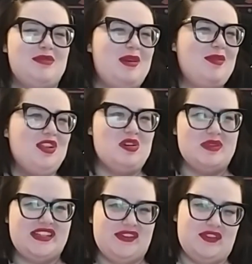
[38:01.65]
maybe a little
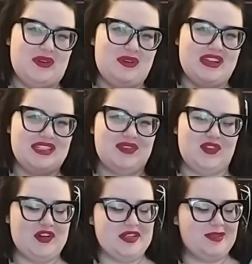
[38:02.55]
bit difficult as
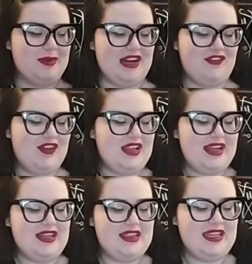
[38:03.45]
first, but I feel
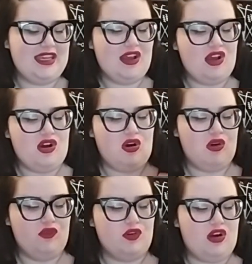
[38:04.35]
like the
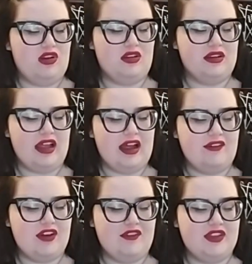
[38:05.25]
overall
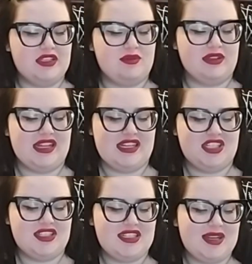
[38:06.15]
love of this
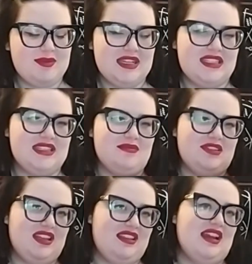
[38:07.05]
relationship is
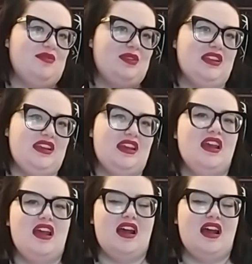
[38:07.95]
something that really